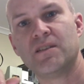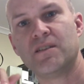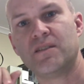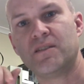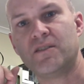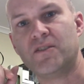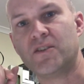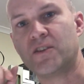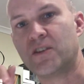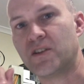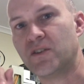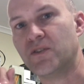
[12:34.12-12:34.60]

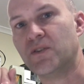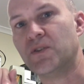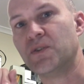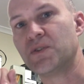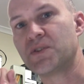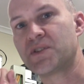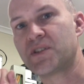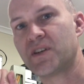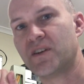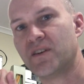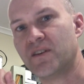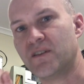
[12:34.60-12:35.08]
You can
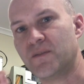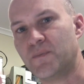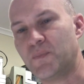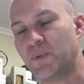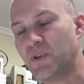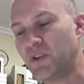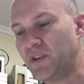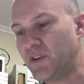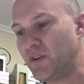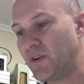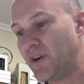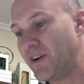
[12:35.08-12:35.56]
also
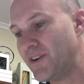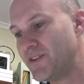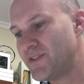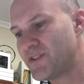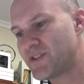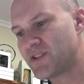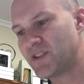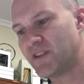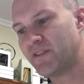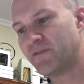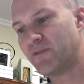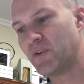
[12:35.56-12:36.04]
put your own
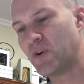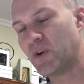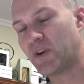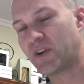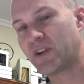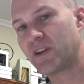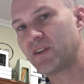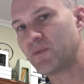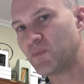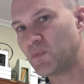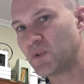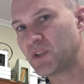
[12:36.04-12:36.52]
software
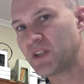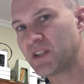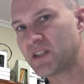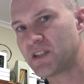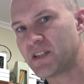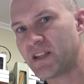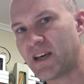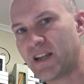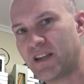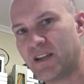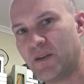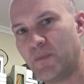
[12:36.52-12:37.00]
on it. We'll get
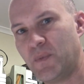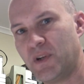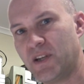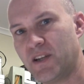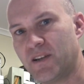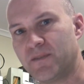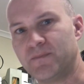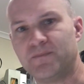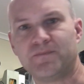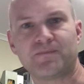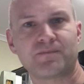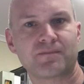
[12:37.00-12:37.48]
to that in a
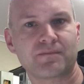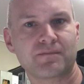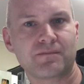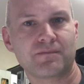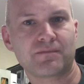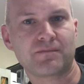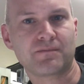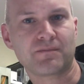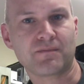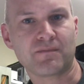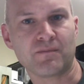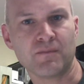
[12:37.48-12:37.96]
minute.
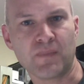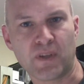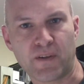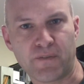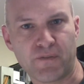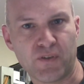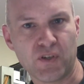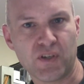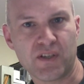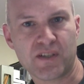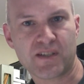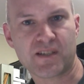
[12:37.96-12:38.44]
But
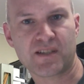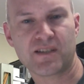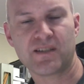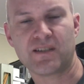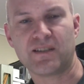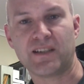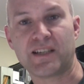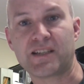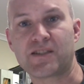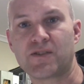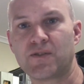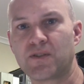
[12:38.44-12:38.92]
first,
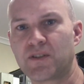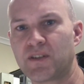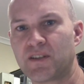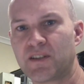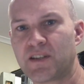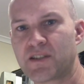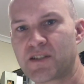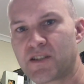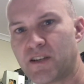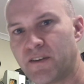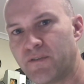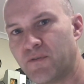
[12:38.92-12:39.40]
let's look at
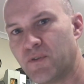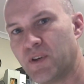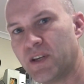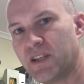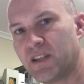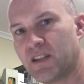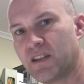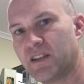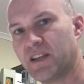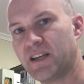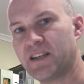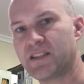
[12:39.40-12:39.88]
the software
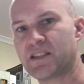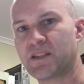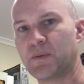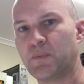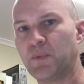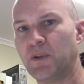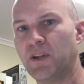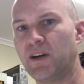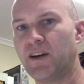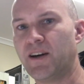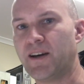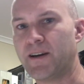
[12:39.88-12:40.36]
that they
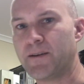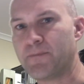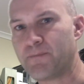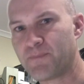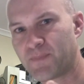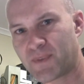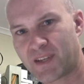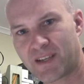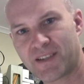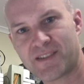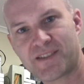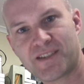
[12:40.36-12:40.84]
supply
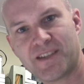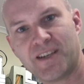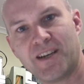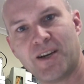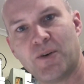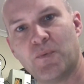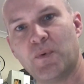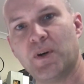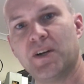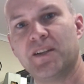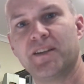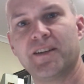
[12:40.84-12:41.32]
and see
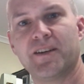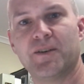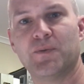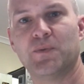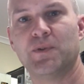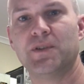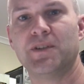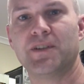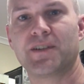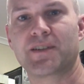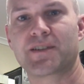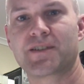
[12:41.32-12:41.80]
how well that
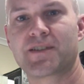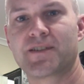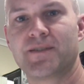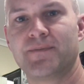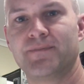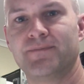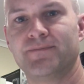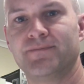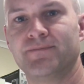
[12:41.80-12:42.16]
works.